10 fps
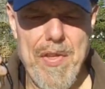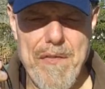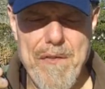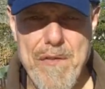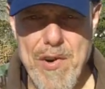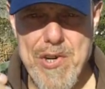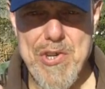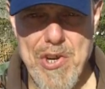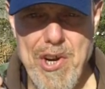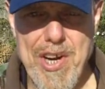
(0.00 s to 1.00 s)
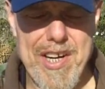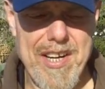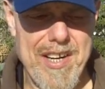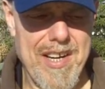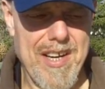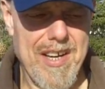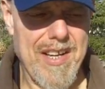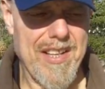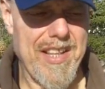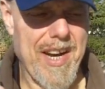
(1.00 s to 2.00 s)
the first hook
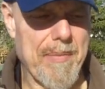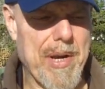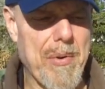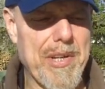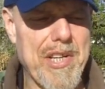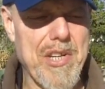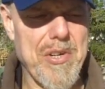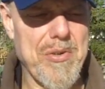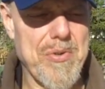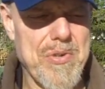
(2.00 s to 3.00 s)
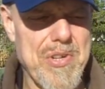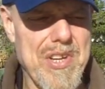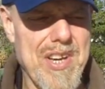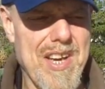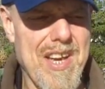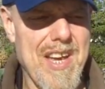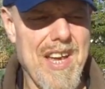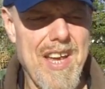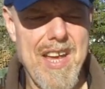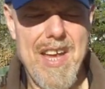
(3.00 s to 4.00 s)
that I'm going to use
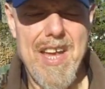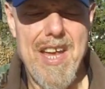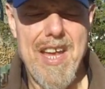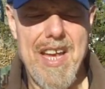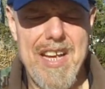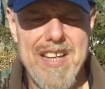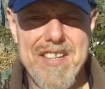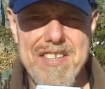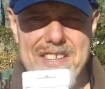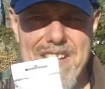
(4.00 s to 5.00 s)
is